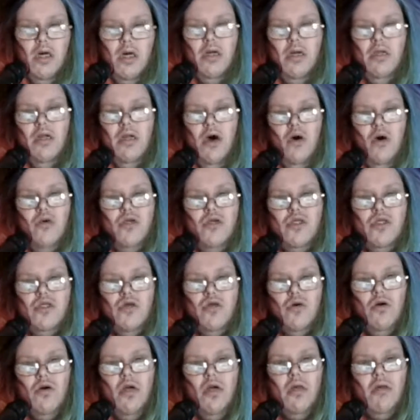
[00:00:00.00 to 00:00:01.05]
No
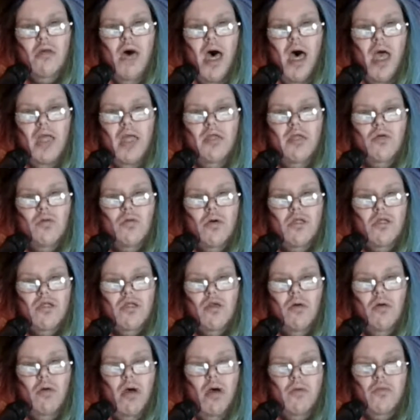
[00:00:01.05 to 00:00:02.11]
storylines
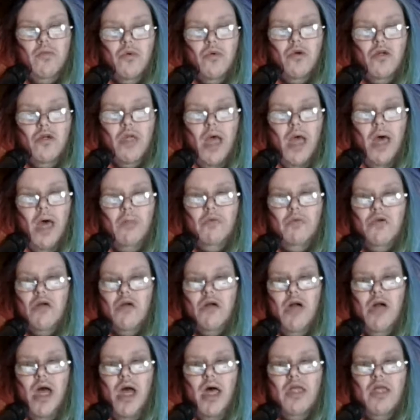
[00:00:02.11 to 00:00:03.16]
whatsoever got
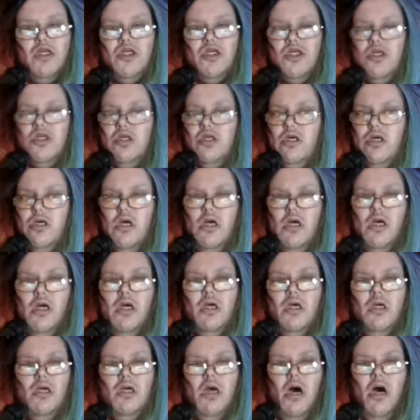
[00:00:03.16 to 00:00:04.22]
progressed.
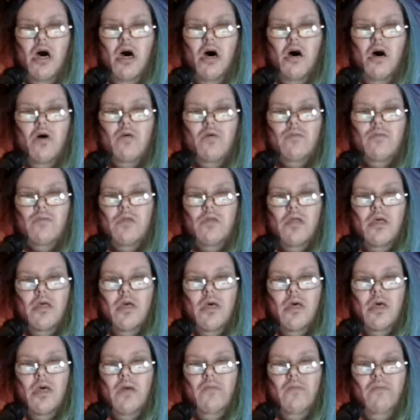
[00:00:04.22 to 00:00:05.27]
You know,
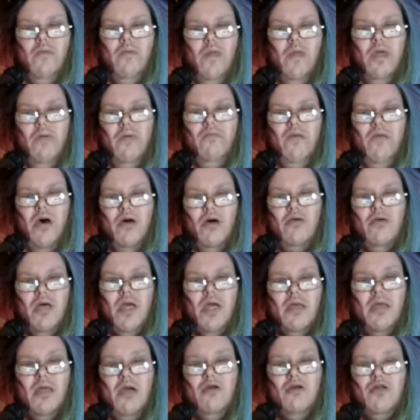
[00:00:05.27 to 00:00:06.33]
it felt like
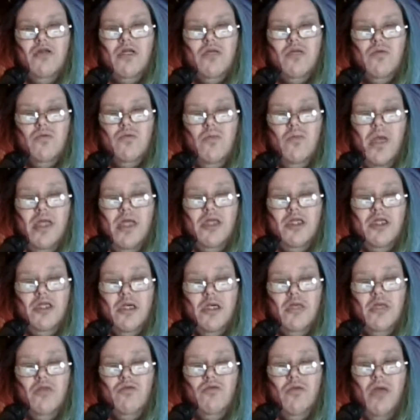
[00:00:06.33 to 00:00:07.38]
they were just
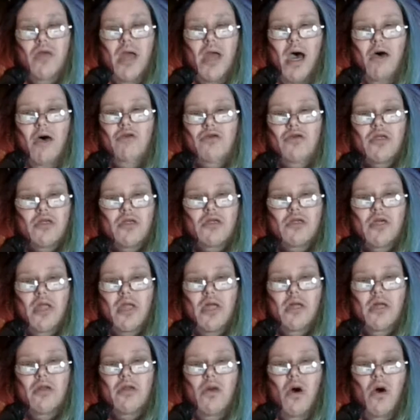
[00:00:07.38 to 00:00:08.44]
wasting 3 hours because they
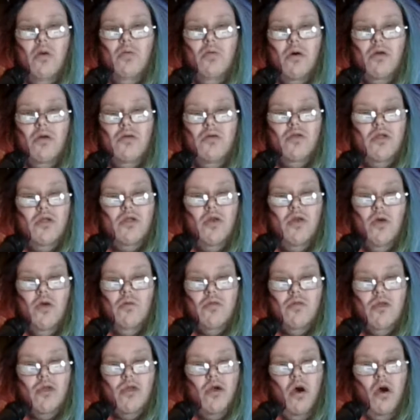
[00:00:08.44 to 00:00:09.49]
didn't know what to do with
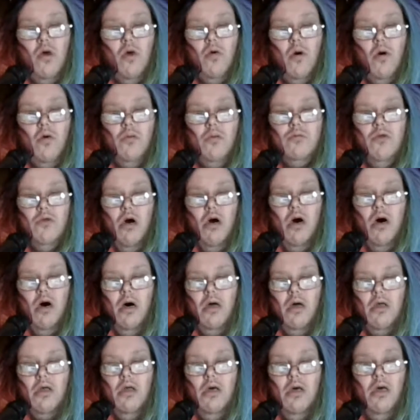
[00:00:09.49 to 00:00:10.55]
the Go Home Raw
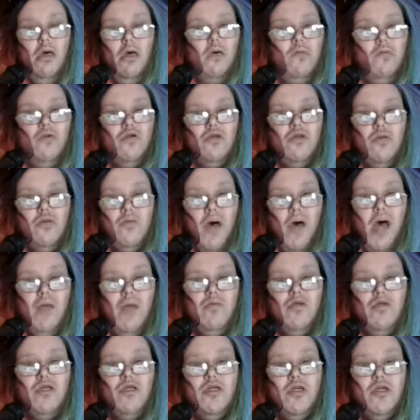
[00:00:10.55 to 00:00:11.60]
or
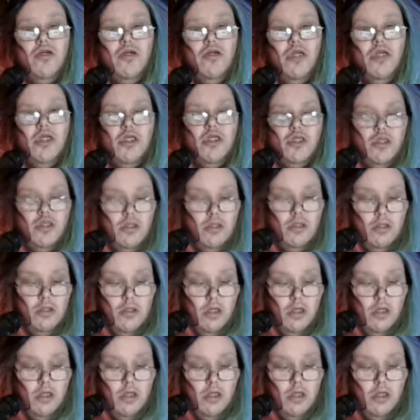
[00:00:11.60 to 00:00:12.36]
Survivor Series.